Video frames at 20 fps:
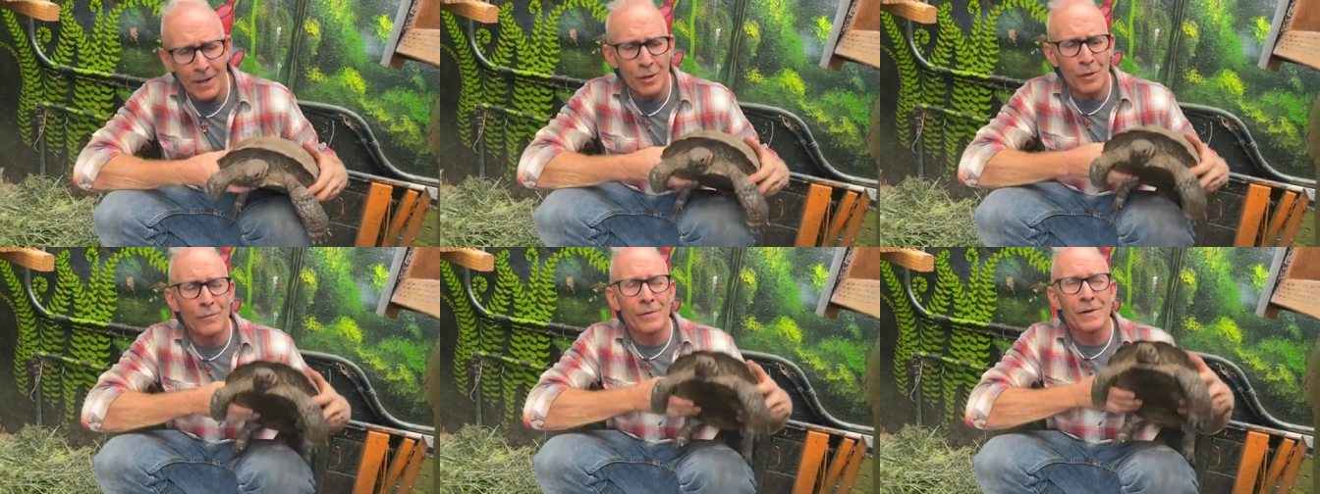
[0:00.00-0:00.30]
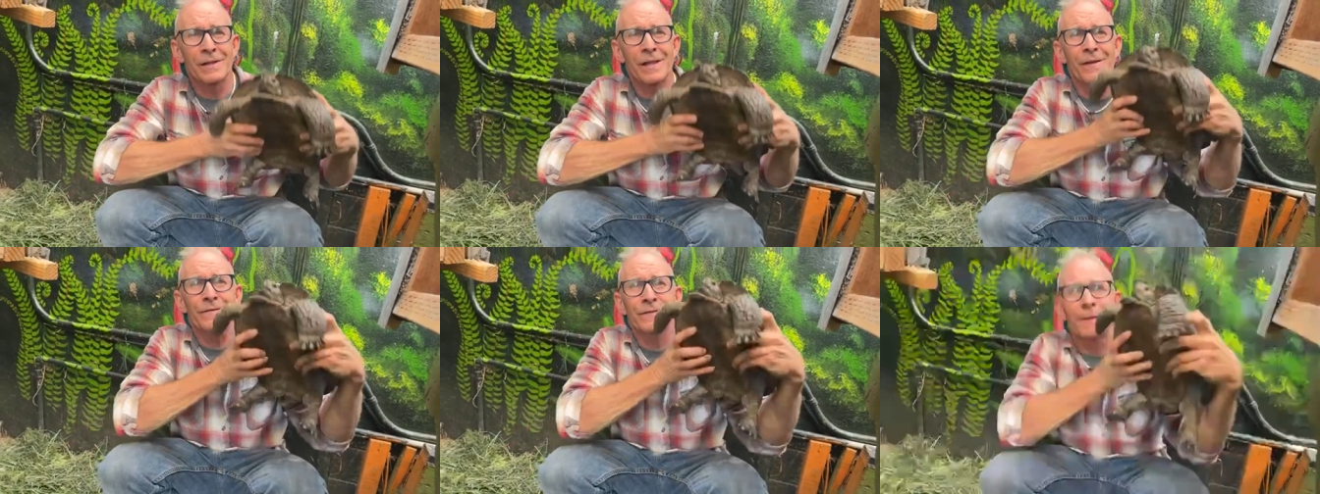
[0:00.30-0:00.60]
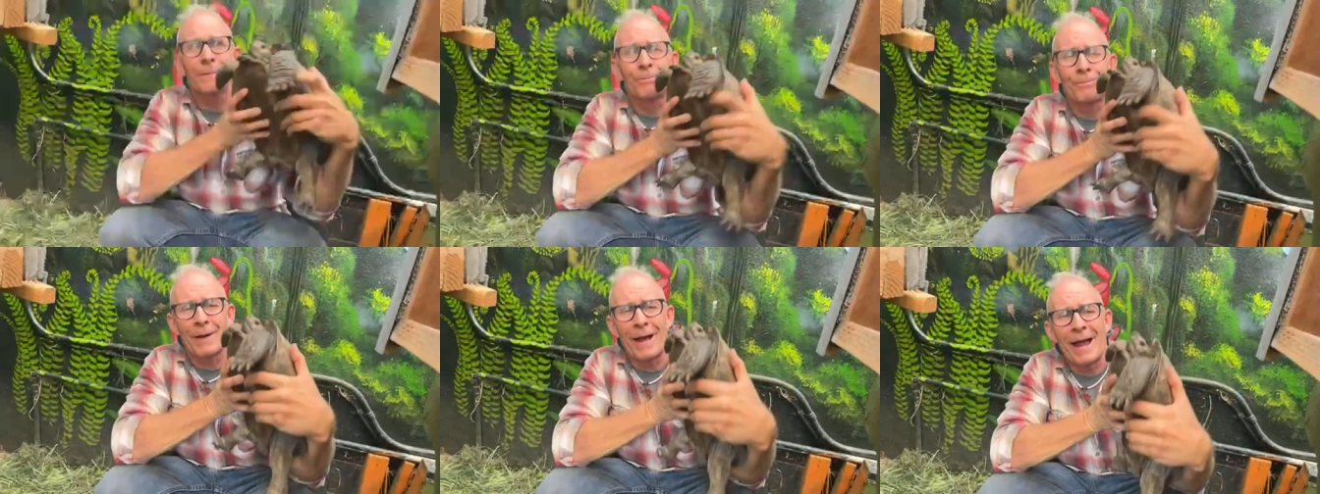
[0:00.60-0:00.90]
Nuvi loves
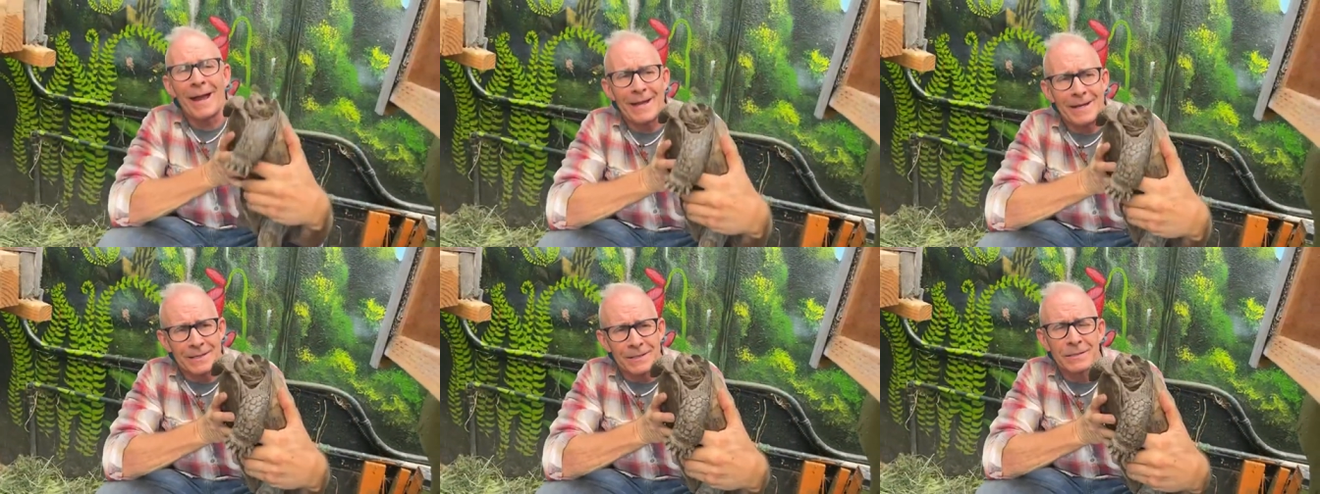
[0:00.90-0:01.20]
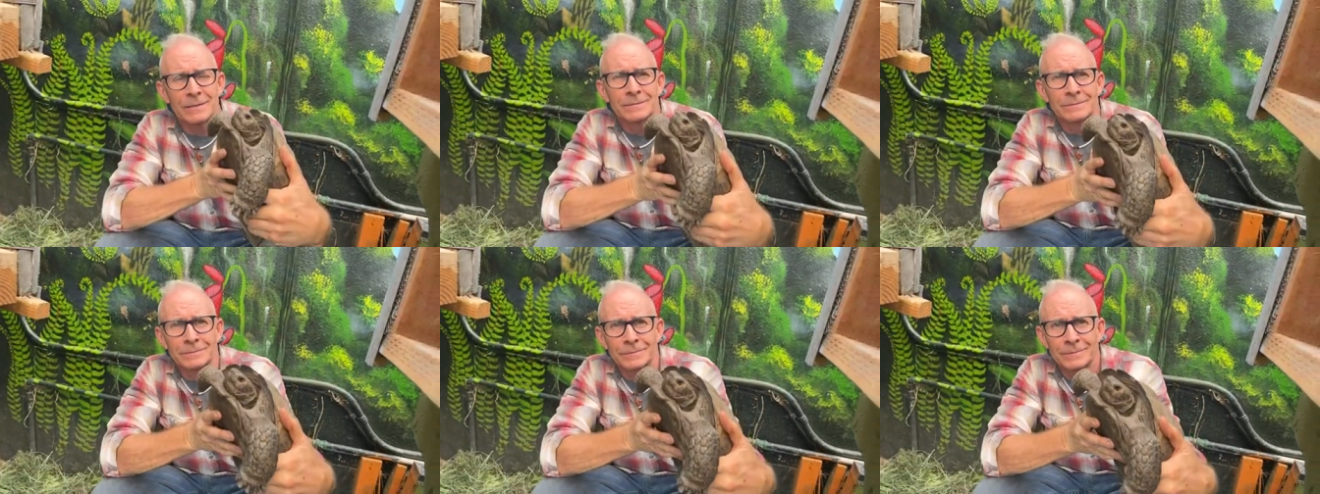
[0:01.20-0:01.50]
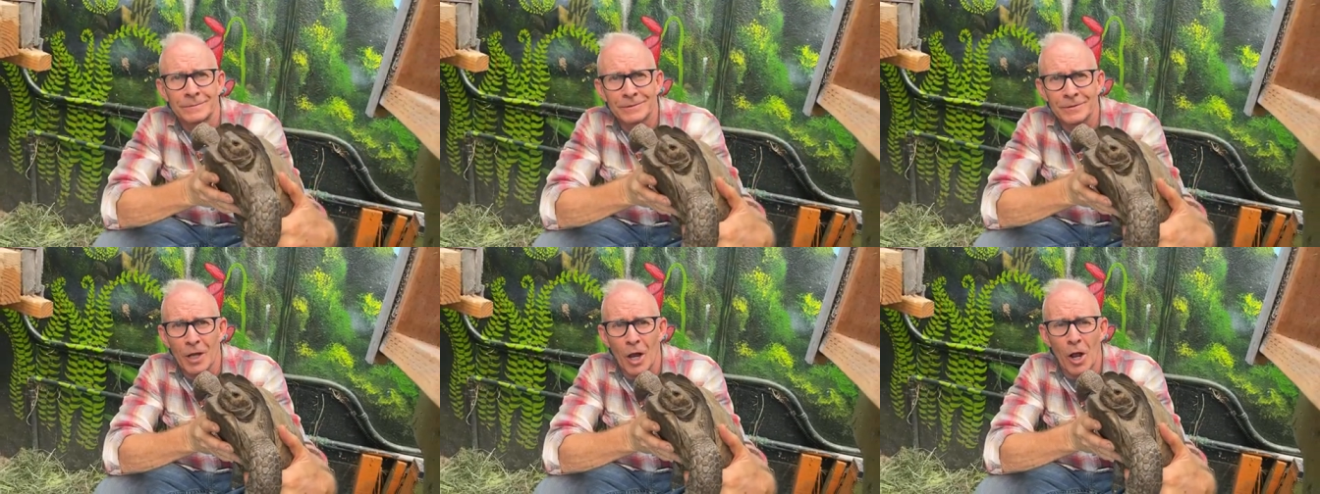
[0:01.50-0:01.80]
to bite,
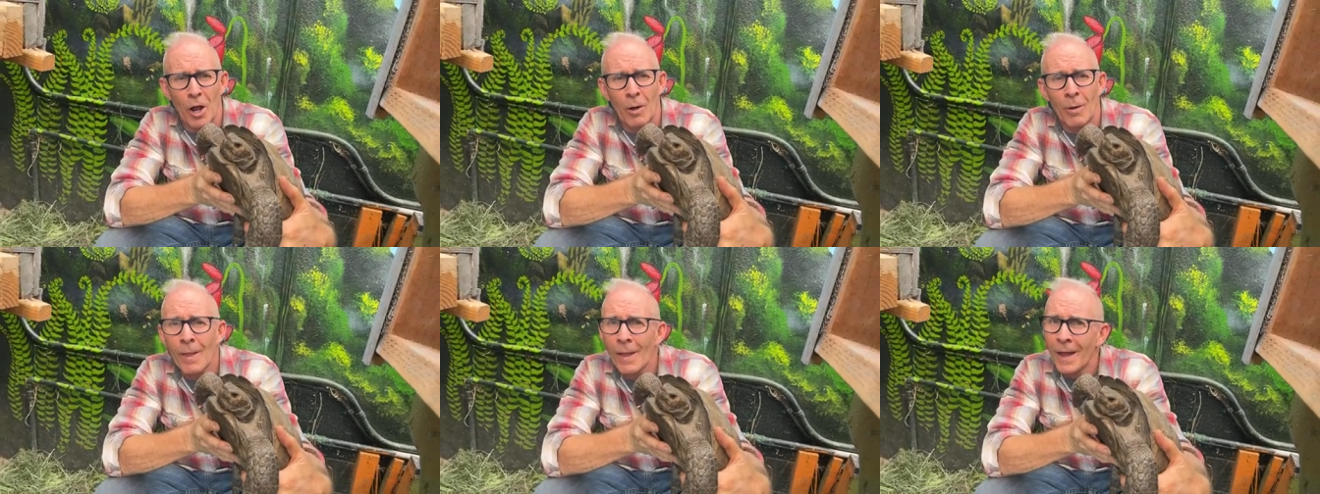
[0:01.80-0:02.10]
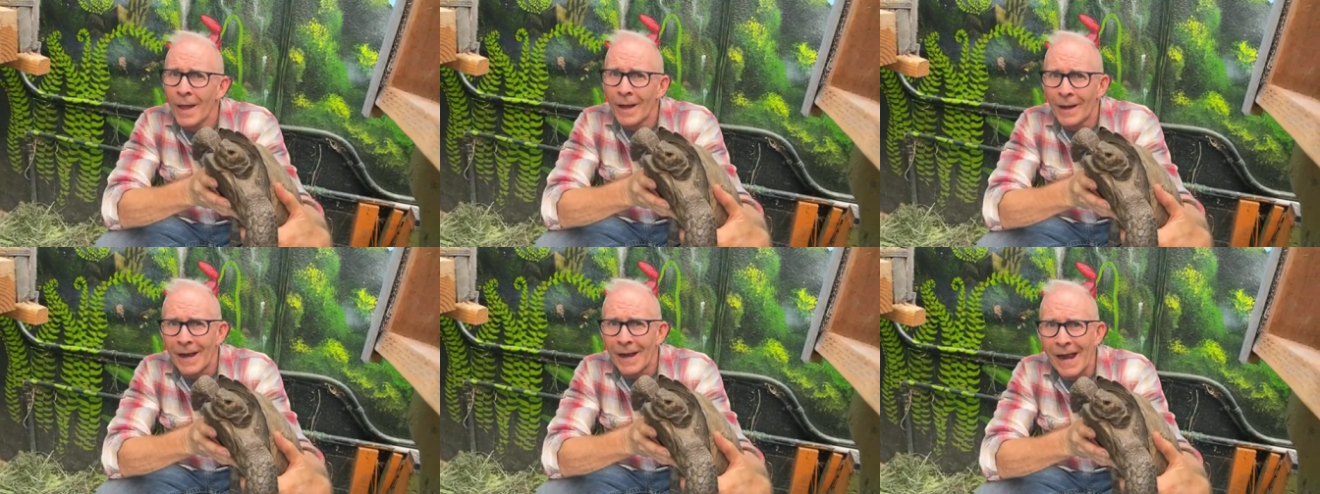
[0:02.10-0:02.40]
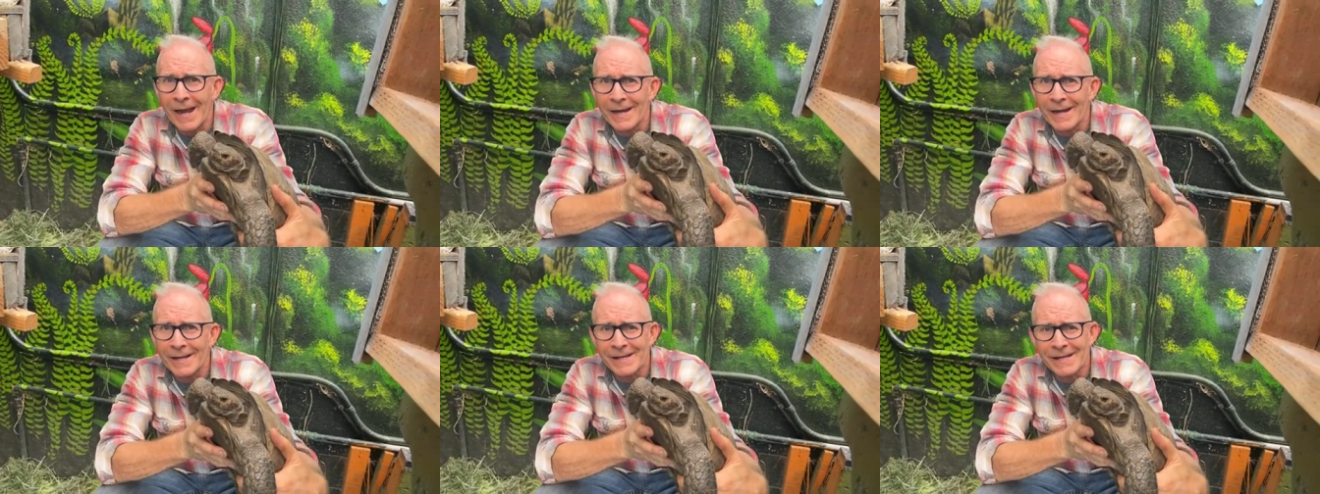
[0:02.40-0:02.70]
so
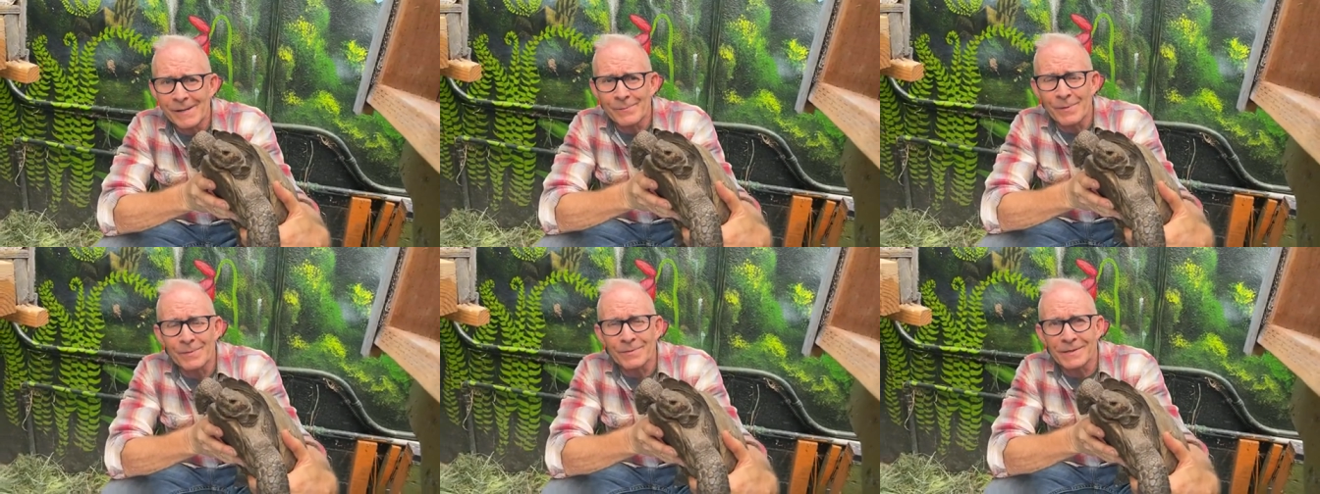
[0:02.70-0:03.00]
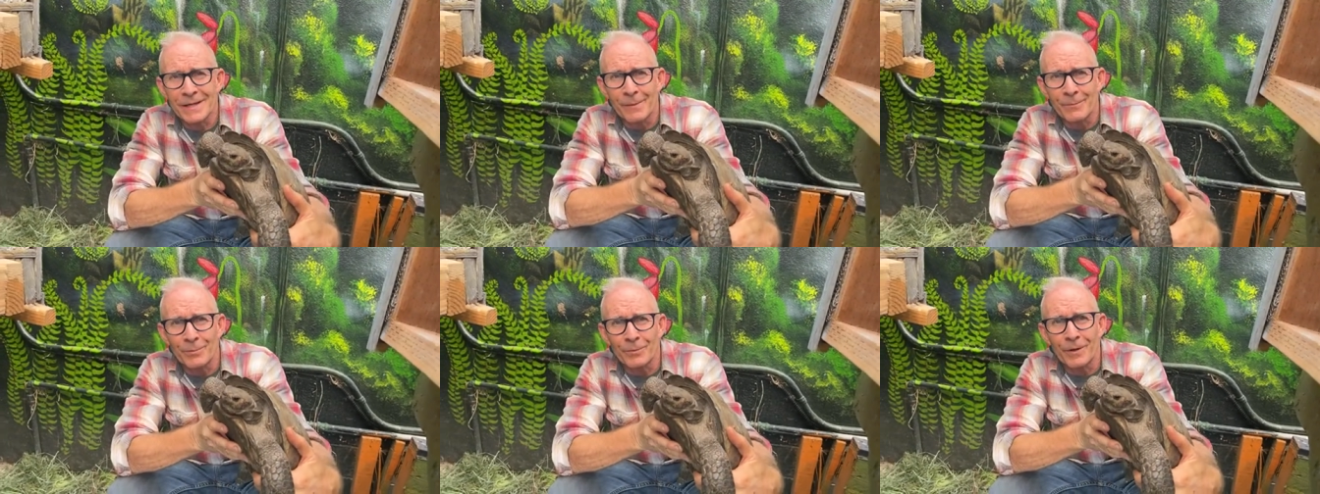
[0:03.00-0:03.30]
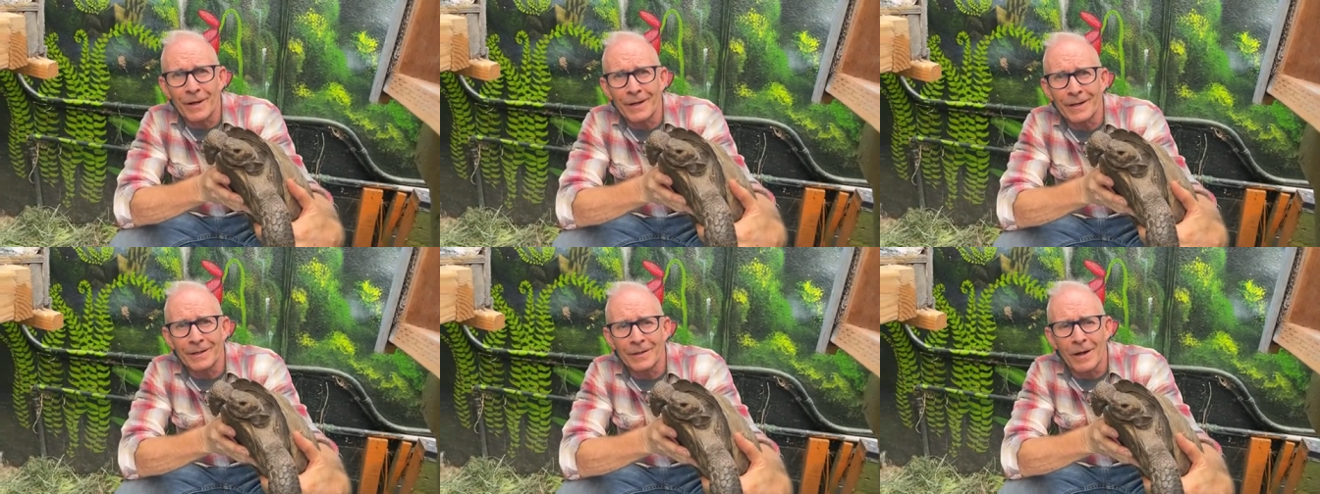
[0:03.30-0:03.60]
I gotta keep him
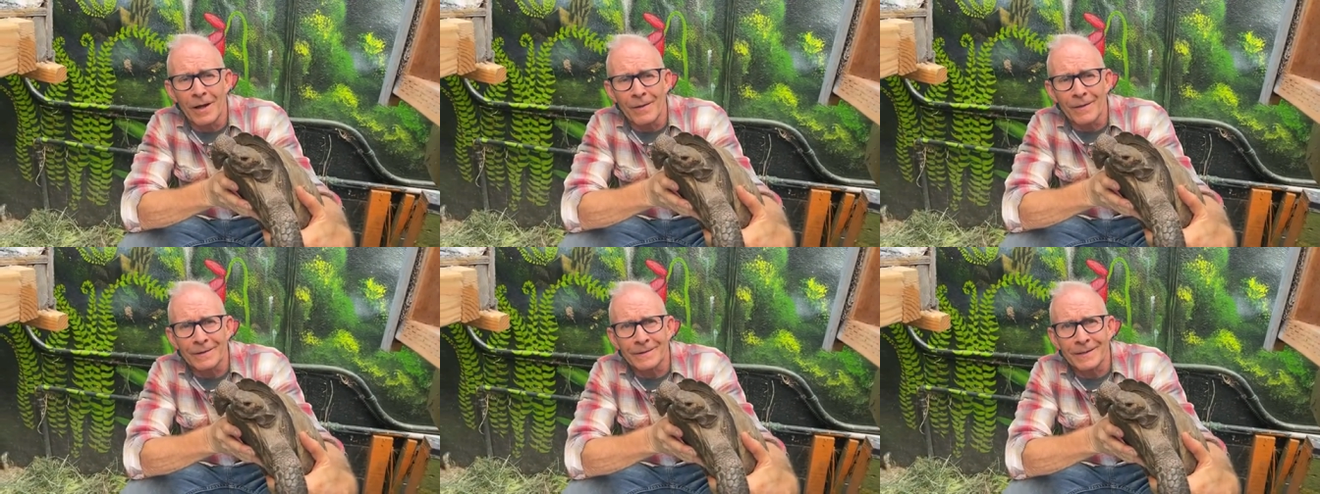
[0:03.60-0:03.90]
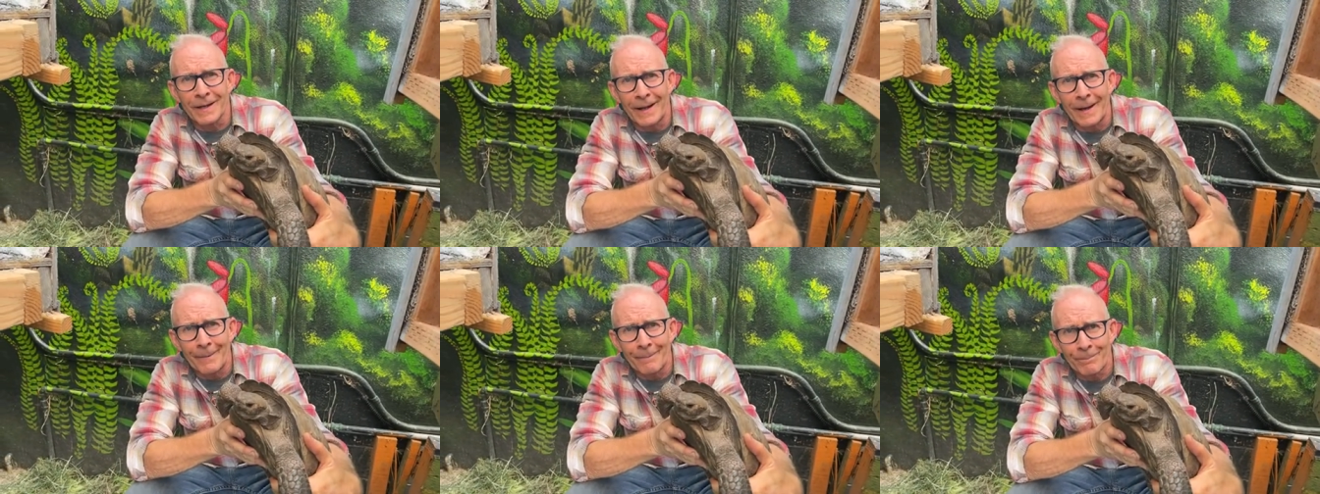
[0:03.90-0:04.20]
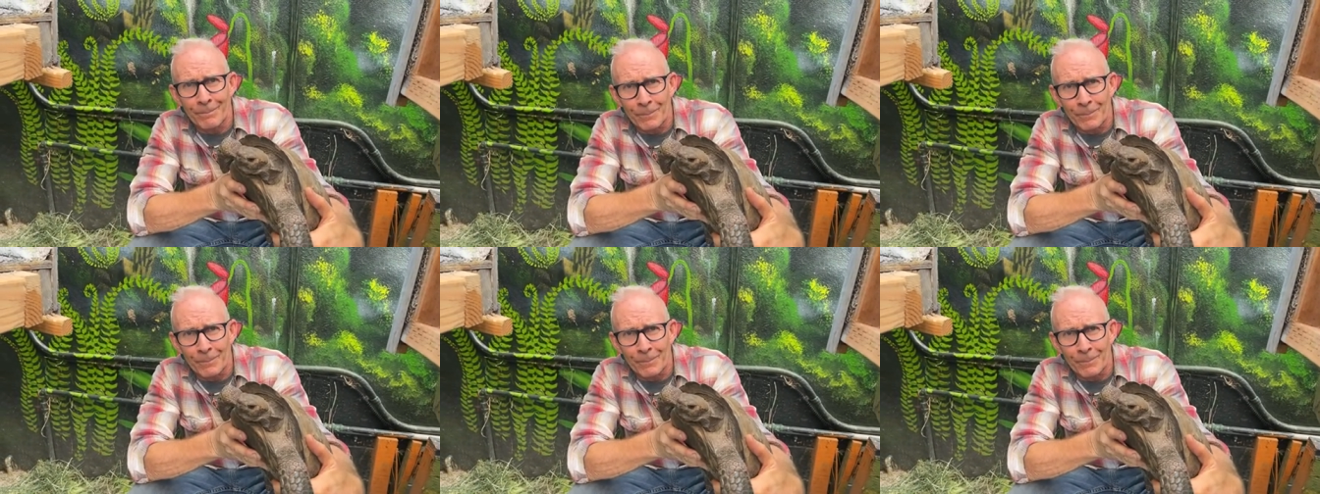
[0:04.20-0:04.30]
separated all the time,